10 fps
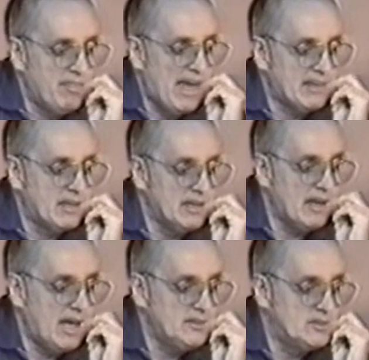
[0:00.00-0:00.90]
that
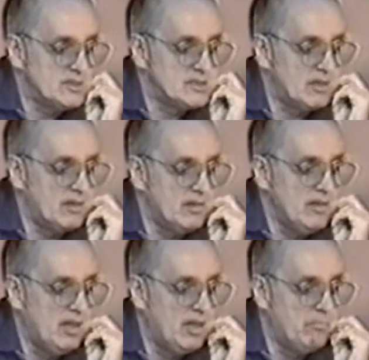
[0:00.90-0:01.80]
cannot
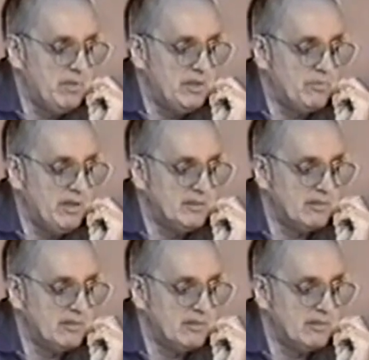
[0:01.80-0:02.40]
discern between